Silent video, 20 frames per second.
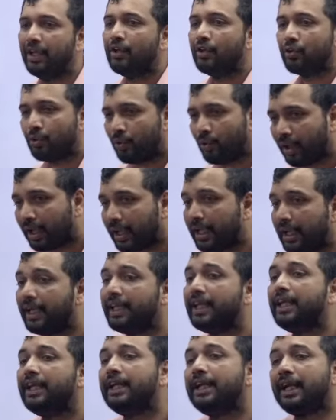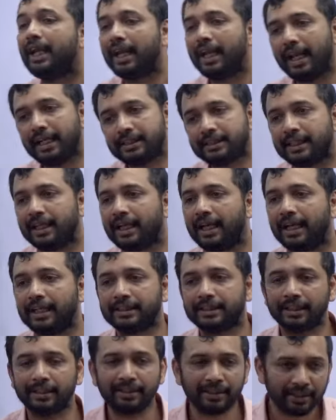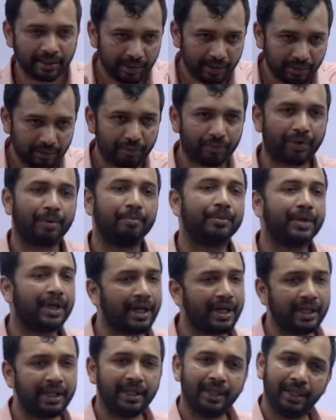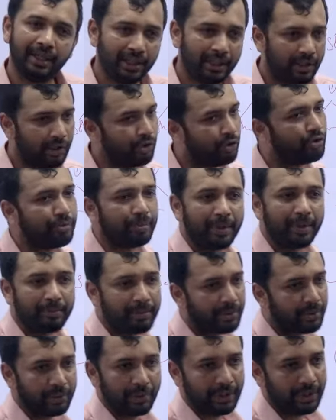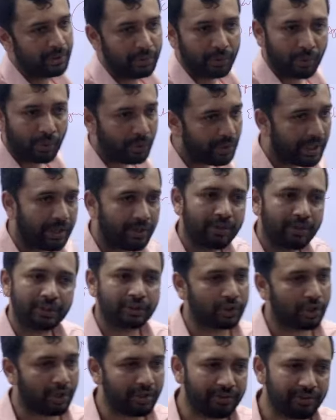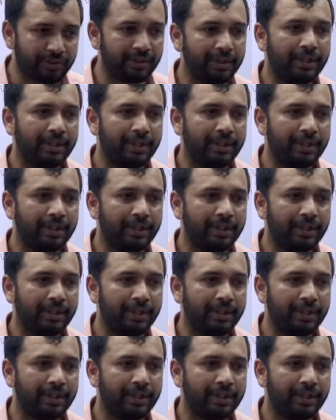So read the international relation from the newspaper only, you don't have the choice.